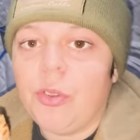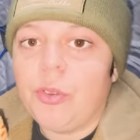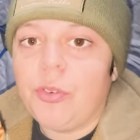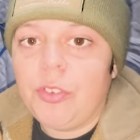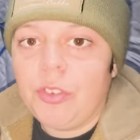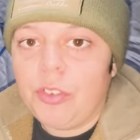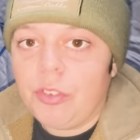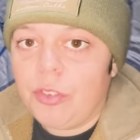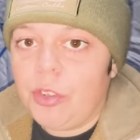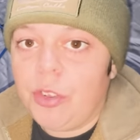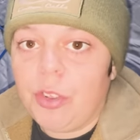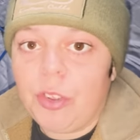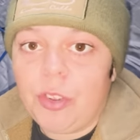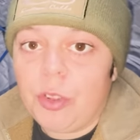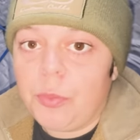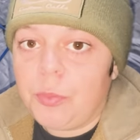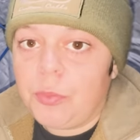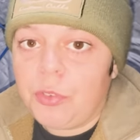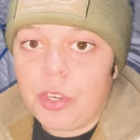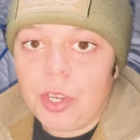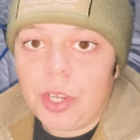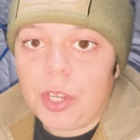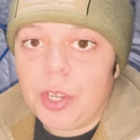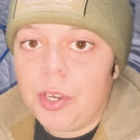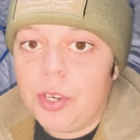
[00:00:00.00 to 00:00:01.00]
and just cook up
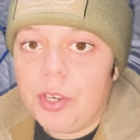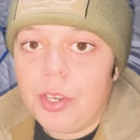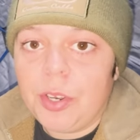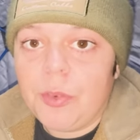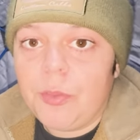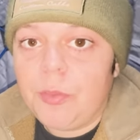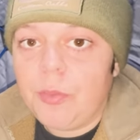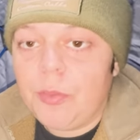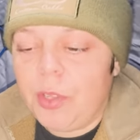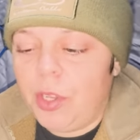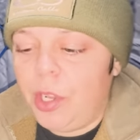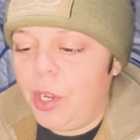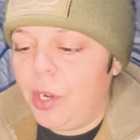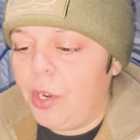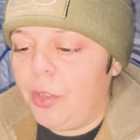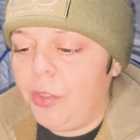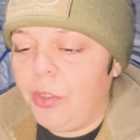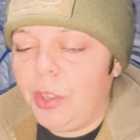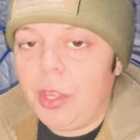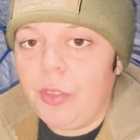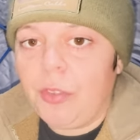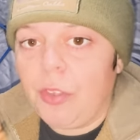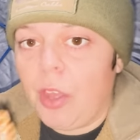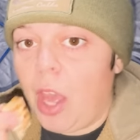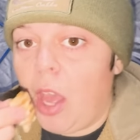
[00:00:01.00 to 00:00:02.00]
chicken and eat it
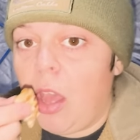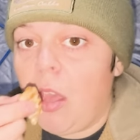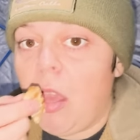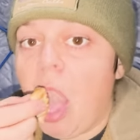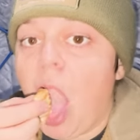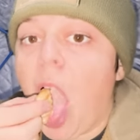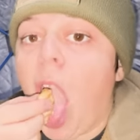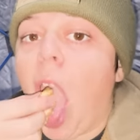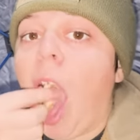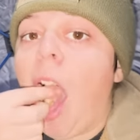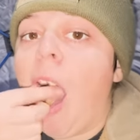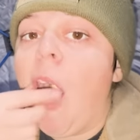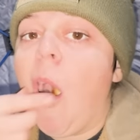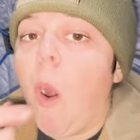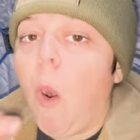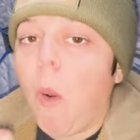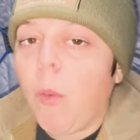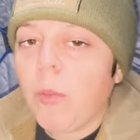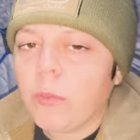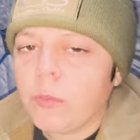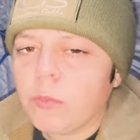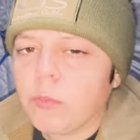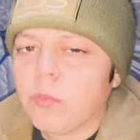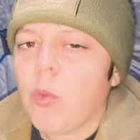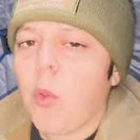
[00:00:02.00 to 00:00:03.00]
like that.
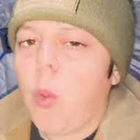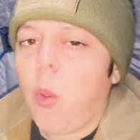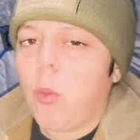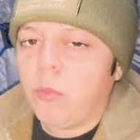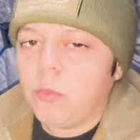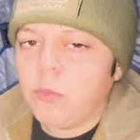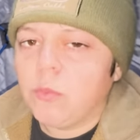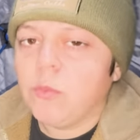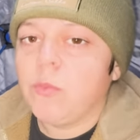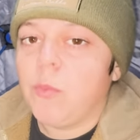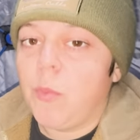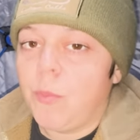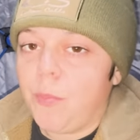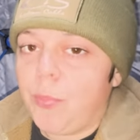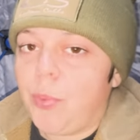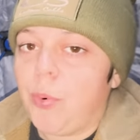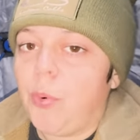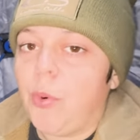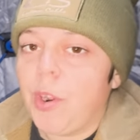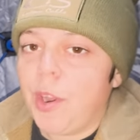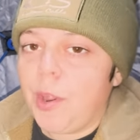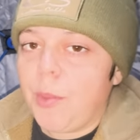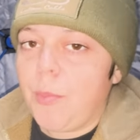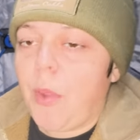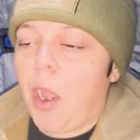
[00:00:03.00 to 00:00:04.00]

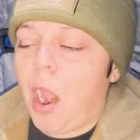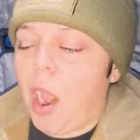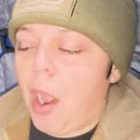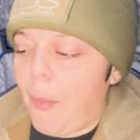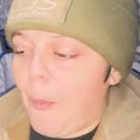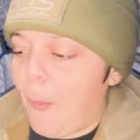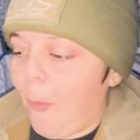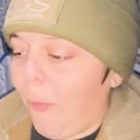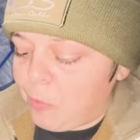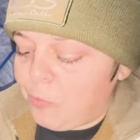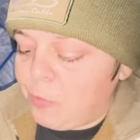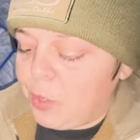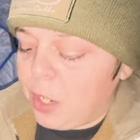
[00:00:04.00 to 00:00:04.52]
Pretty bomb. I'd